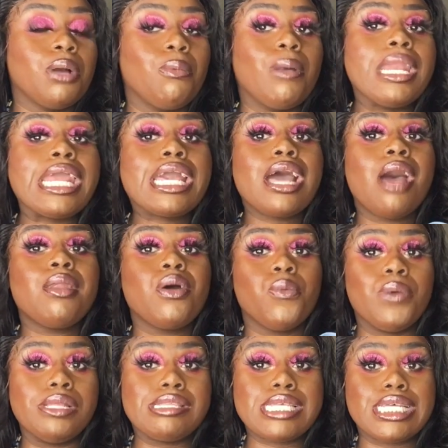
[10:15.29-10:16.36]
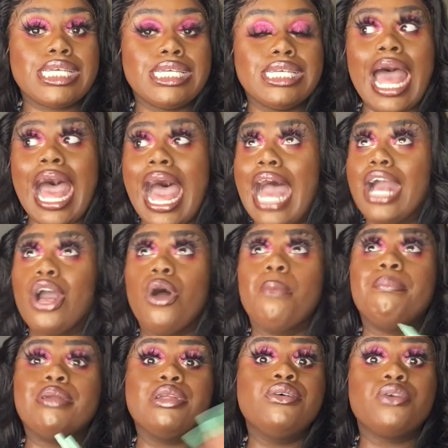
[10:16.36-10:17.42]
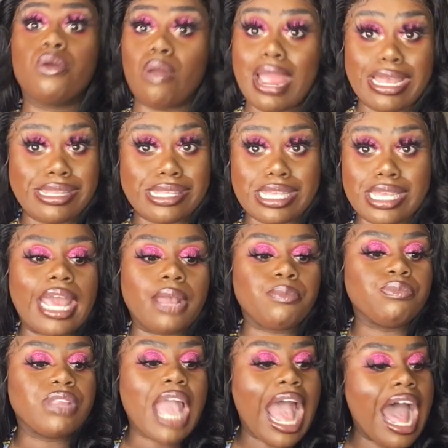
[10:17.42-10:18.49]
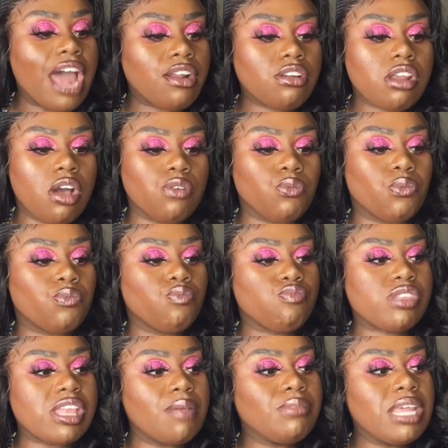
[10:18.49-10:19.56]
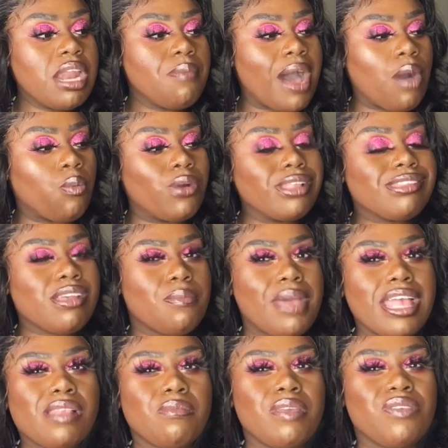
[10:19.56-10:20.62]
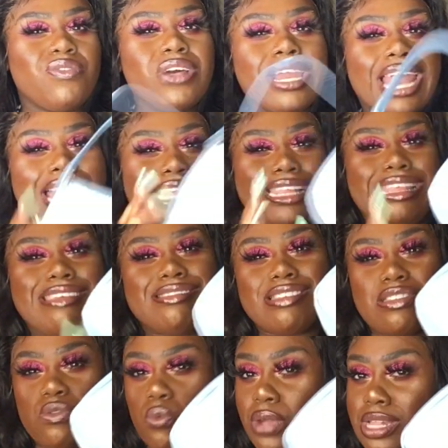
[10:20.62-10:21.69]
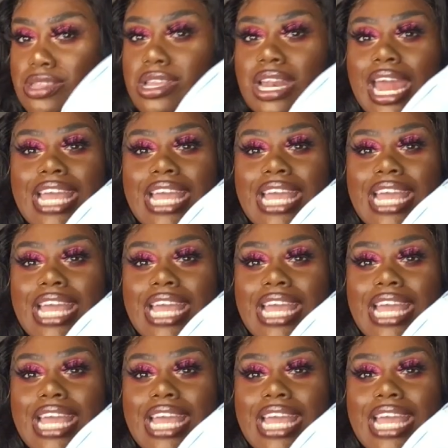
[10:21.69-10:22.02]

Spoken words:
When it comes to winter, I go blue crazy. Like, I don't know, something about winter makes me feel like this is winter.